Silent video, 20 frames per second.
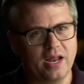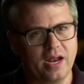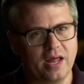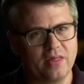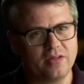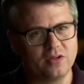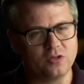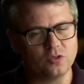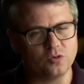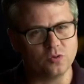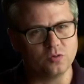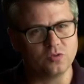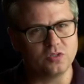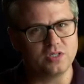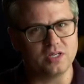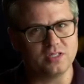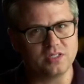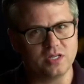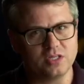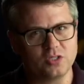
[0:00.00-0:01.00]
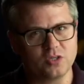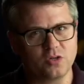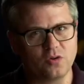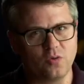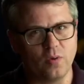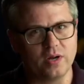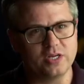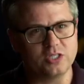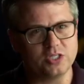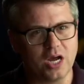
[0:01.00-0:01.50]
I think Drew's done such a
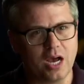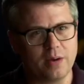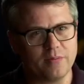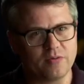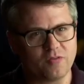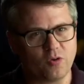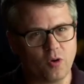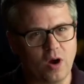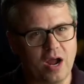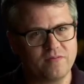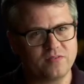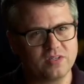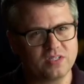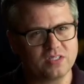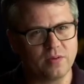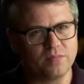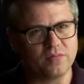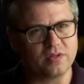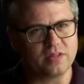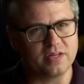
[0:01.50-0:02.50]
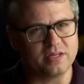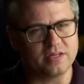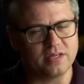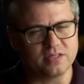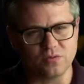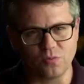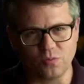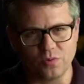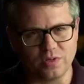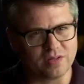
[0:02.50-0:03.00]
great job of crafting something that
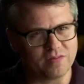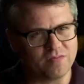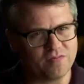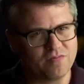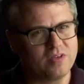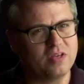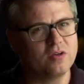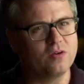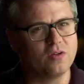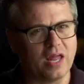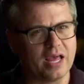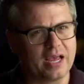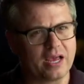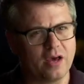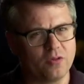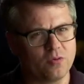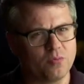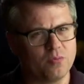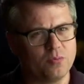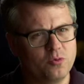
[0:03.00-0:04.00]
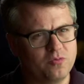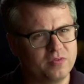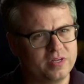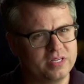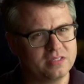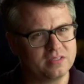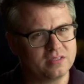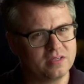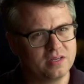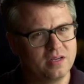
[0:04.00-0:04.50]
doesn't really feel like other
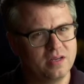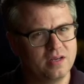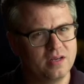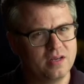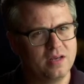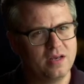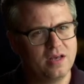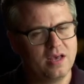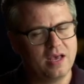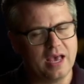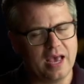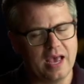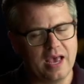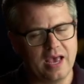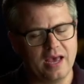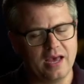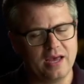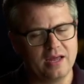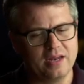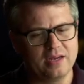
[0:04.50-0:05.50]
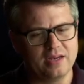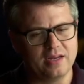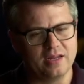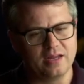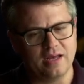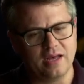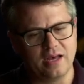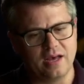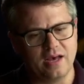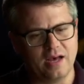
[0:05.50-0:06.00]
movies. And
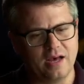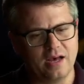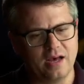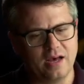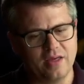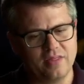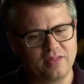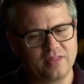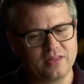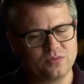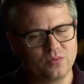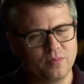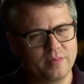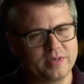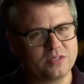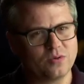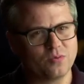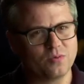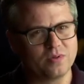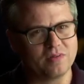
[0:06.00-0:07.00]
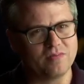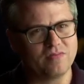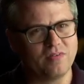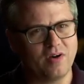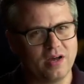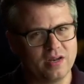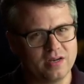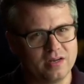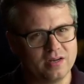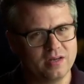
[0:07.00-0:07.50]
I think that's what makes it really
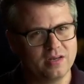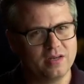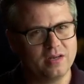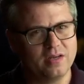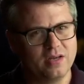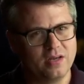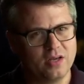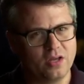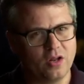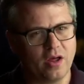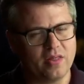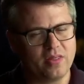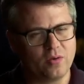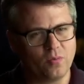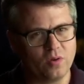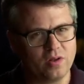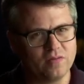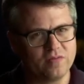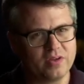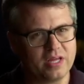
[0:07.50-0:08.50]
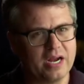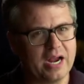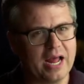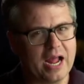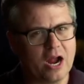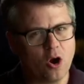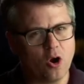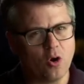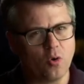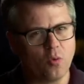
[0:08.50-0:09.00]
fun. You know, I think we're living in an
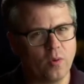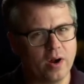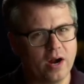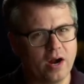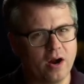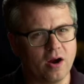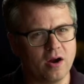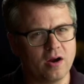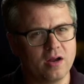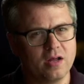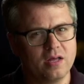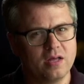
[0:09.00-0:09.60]
era where